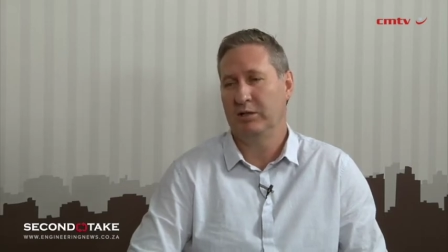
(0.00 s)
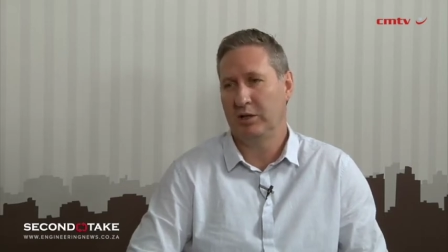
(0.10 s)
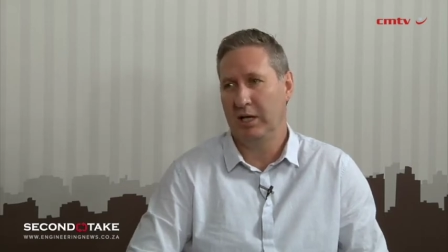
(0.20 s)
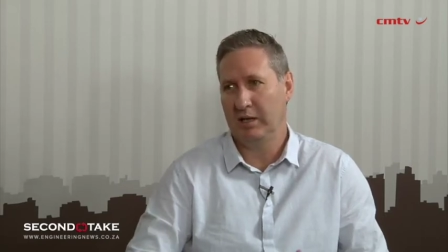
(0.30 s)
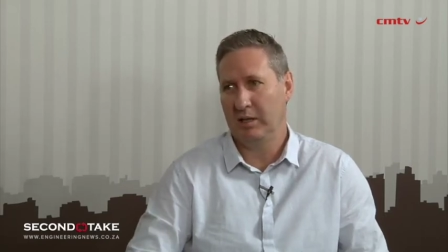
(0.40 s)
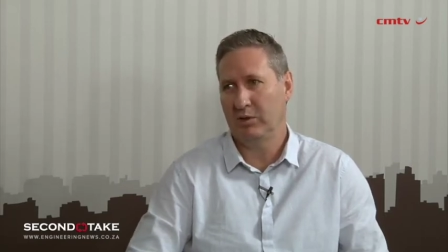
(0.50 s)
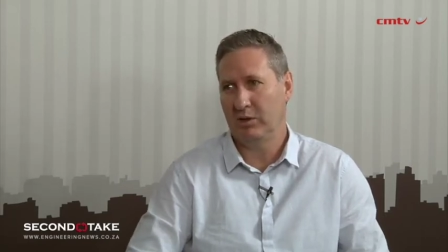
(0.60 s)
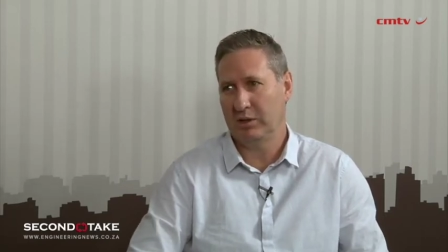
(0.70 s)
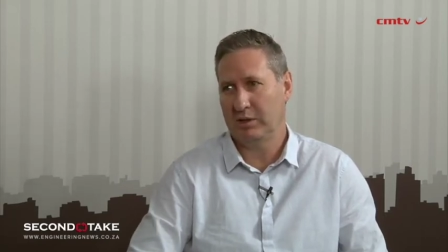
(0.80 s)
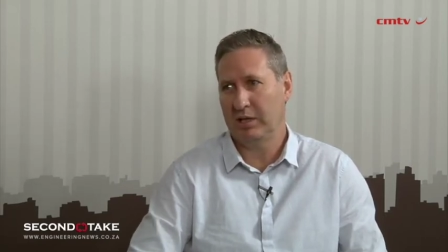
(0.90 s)
To get them
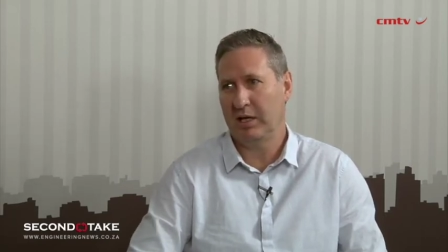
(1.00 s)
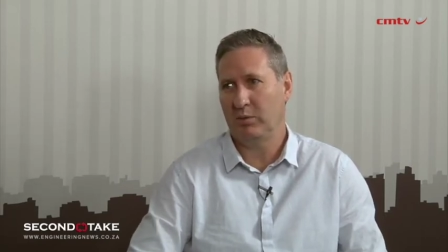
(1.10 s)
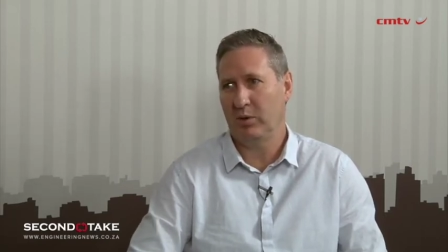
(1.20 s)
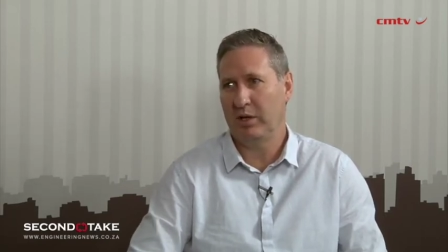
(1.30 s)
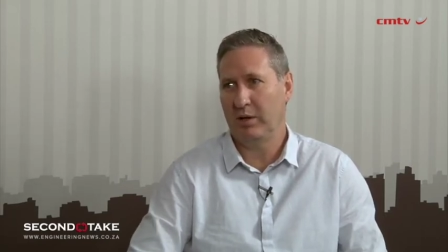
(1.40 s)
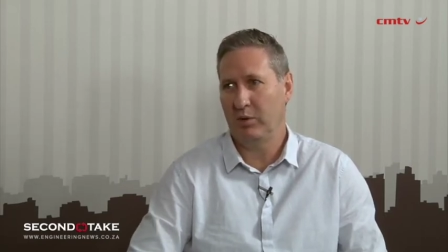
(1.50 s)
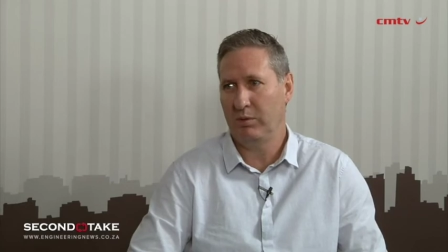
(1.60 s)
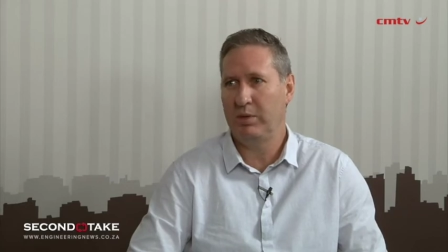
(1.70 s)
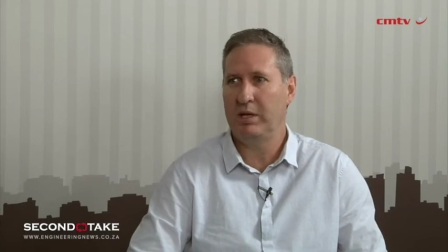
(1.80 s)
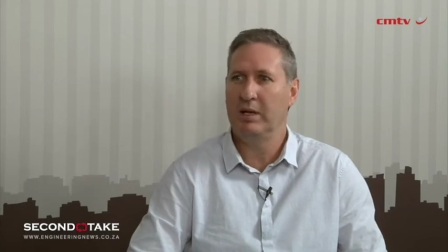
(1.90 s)
to a state where they
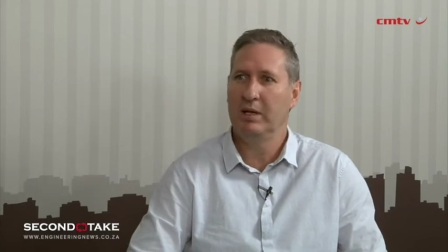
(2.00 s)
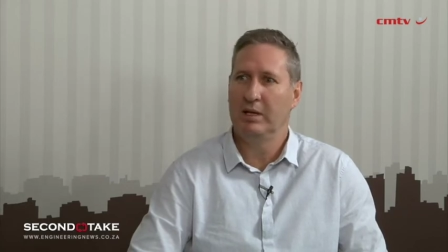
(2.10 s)
would be